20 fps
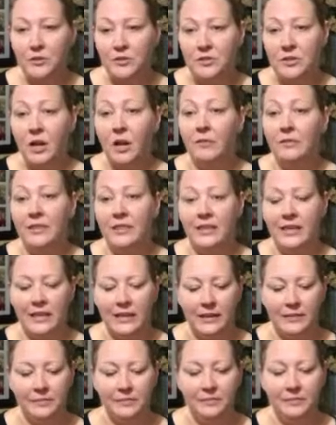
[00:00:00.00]
you'll solve it
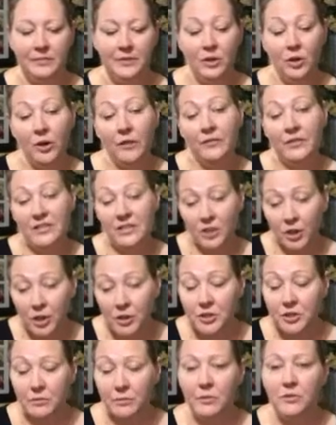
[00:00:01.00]
then. Or if it's
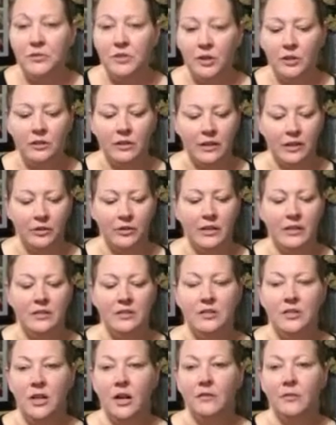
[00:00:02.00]
urgent, most certainly you need
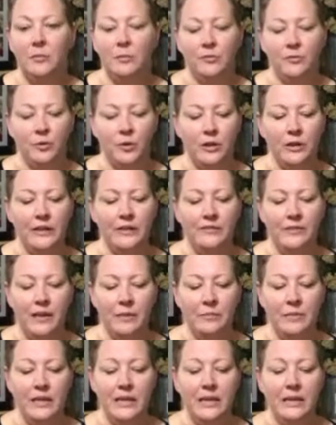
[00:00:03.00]
to solve it before you leave
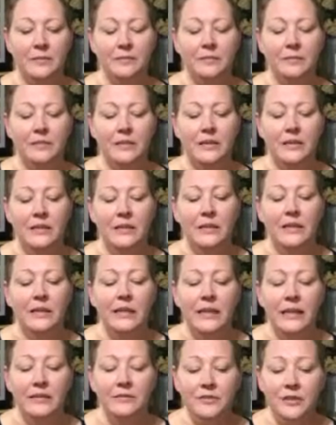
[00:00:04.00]
that meeting.
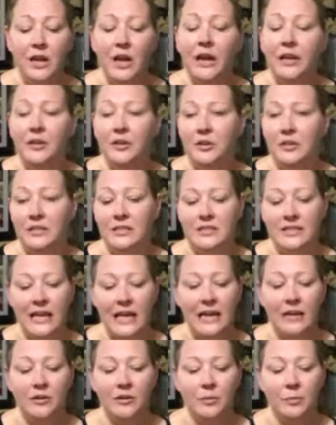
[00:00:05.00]
If not, you can
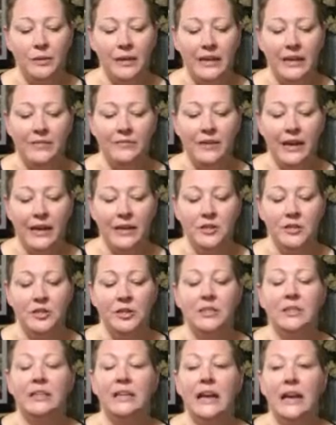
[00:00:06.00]
decide on a plan of
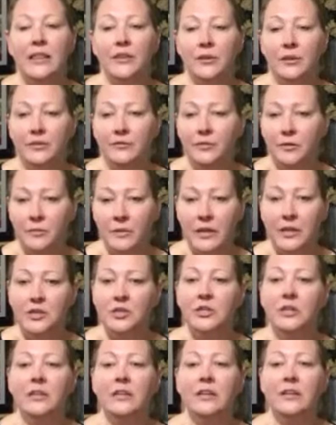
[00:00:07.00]
action, gather
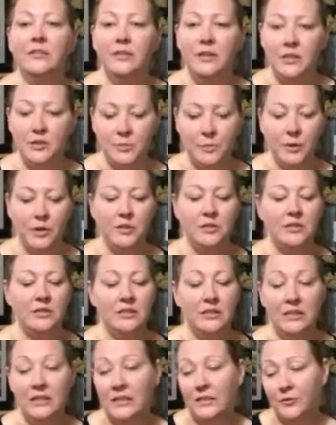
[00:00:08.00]
information, give
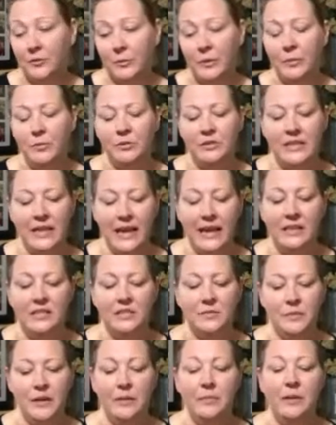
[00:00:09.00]
different people
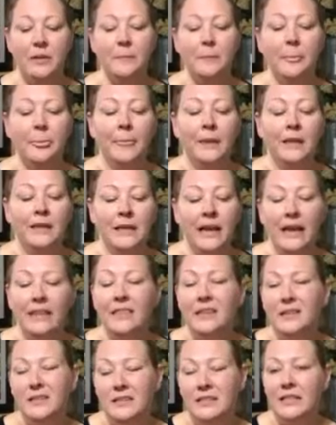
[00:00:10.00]
tasks maybe,
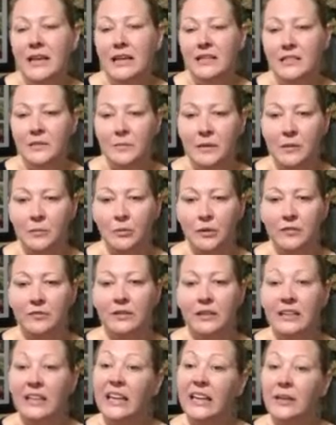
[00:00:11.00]
and then decide to meet
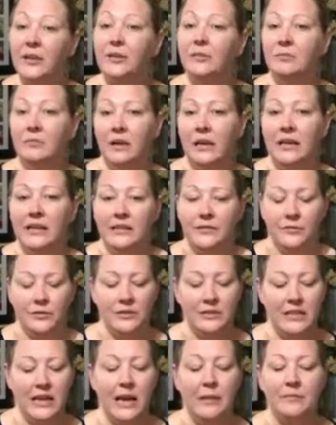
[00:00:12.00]
briefly later at a
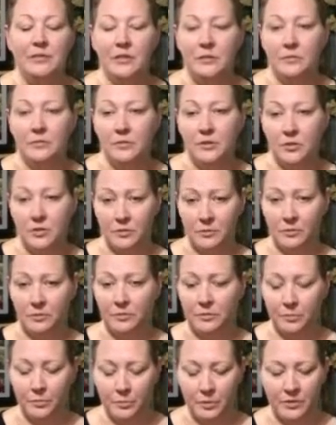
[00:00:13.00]
different time to
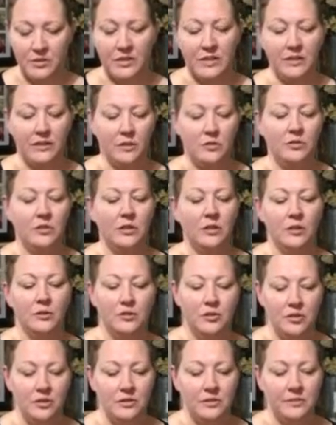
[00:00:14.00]
present those
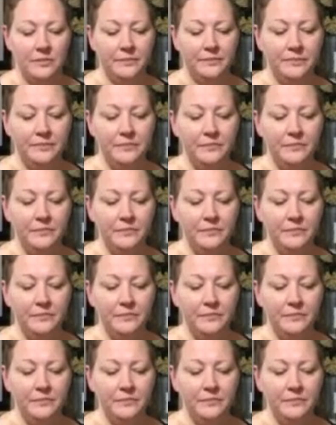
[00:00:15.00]
solutions.